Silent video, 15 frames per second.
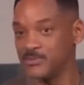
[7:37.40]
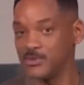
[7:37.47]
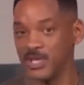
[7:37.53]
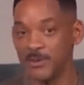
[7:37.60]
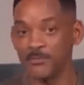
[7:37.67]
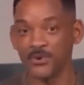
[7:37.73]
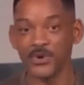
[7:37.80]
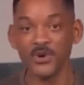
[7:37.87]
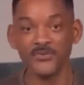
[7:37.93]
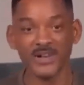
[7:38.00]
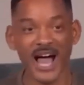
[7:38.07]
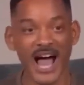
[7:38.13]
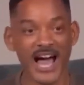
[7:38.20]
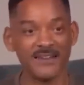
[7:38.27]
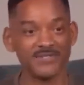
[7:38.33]
improve
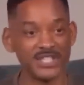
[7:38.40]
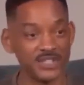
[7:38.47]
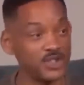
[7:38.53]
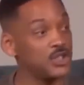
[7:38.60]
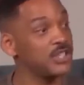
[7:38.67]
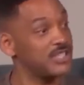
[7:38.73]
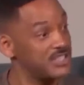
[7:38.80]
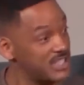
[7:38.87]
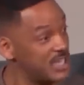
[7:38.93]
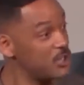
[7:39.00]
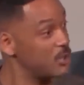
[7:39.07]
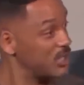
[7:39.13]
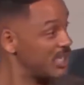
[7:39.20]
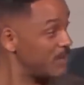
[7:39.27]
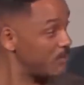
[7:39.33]
lives is to
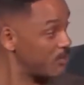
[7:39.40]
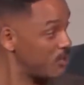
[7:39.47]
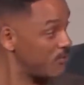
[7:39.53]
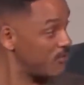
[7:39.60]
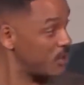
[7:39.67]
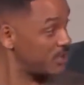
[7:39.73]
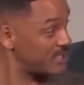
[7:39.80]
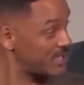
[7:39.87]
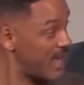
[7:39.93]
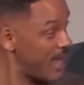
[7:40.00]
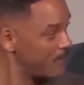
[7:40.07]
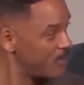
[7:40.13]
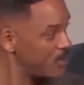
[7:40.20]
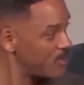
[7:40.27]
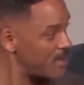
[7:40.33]
continually improve yourself,
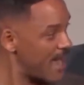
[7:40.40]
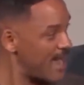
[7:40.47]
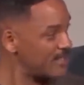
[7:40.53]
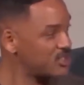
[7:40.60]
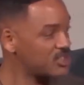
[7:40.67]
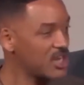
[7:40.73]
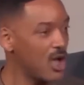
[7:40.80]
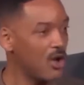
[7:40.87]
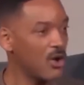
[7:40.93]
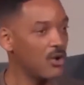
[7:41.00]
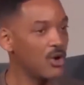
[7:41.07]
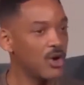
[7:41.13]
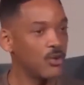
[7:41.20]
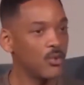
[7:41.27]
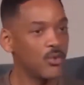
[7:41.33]
right?
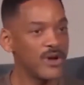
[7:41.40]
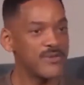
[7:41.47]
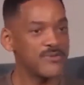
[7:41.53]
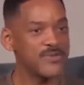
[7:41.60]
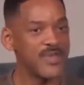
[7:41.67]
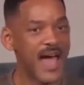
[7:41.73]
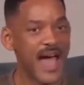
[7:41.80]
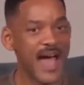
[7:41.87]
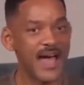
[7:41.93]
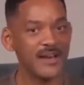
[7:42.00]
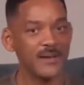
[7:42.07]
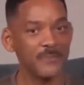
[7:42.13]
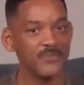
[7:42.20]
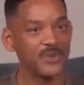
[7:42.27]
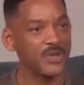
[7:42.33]
So with that,
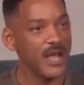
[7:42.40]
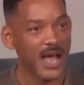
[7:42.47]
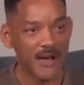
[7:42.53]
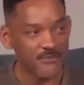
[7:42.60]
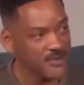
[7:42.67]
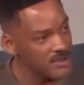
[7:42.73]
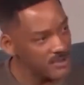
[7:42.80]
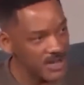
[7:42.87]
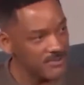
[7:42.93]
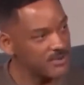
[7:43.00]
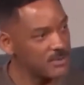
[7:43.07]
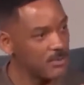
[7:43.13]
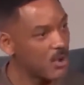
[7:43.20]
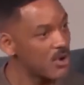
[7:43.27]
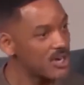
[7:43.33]
every every
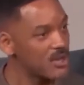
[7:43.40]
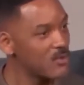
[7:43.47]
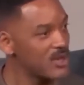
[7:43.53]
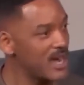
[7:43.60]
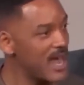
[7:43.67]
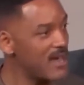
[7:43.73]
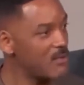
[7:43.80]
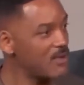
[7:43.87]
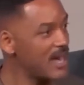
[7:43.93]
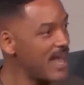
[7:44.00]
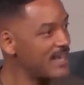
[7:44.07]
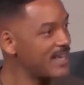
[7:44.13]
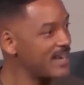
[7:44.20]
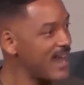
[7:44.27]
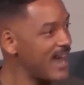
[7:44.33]
morning when I when I
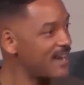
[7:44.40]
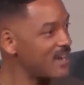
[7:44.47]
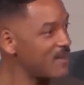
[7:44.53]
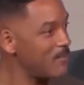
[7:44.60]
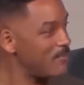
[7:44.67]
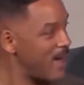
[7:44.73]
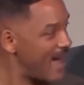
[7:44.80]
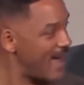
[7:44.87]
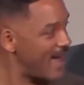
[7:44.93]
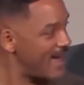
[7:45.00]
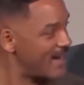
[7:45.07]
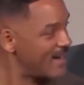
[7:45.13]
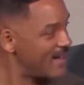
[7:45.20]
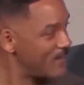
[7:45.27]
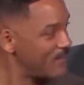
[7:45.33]
get out of the
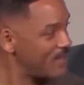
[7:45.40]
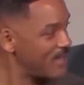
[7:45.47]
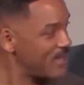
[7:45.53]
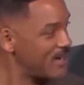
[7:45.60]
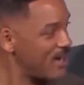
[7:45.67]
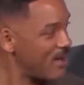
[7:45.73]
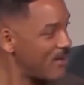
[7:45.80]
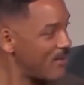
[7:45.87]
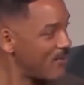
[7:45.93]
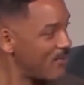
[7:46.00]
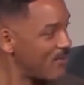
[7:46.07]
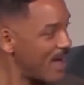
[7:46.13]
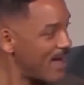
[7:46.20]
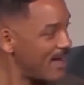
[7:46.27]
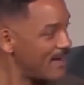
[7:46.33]
bed, you know,
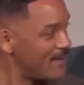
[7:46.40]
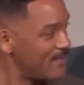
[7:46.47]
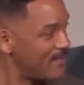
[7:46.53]
I